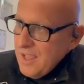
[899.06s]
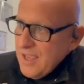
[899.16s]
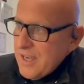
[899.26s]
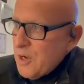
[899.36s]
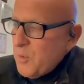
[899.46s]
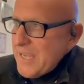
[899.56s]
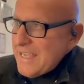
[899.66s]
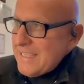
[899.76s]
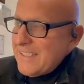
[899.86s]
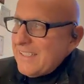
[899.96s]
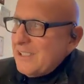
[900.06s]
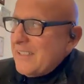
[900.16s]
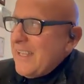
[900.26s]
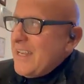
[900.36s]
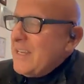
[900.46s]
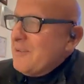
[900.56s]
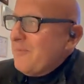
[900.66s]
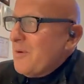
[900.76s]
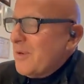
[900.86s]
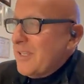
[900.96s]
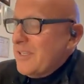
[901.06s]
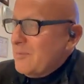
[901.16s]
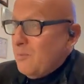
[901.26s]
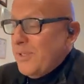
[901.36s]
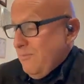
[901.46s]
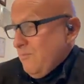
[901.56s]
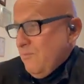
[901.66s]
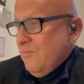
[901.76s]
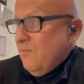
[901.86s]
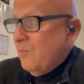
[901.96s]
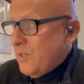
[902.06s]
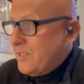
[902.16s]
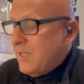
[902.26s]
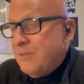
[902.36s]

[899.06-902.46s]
you know, we tend to focus, we sell